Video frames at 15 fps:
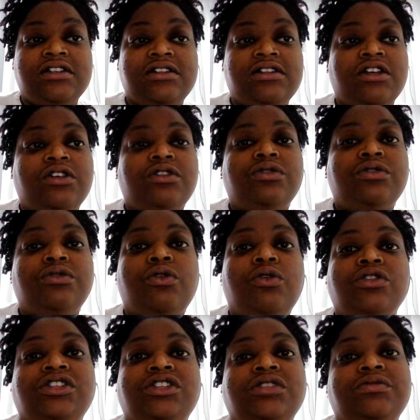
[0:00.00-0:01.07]
And so,
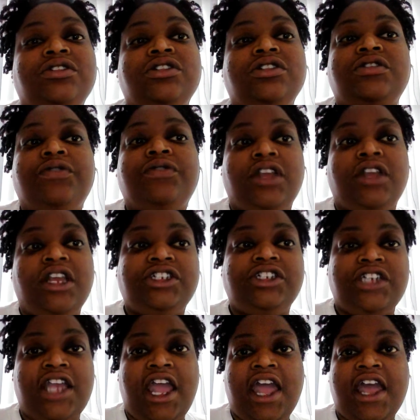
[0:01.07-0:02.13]
or she would just forget
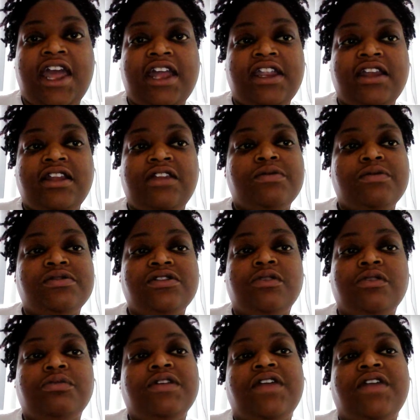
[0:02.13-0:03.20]
she had it if it was in
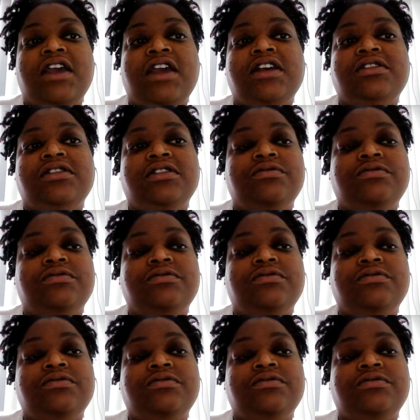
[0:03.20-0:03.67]
her briefcase,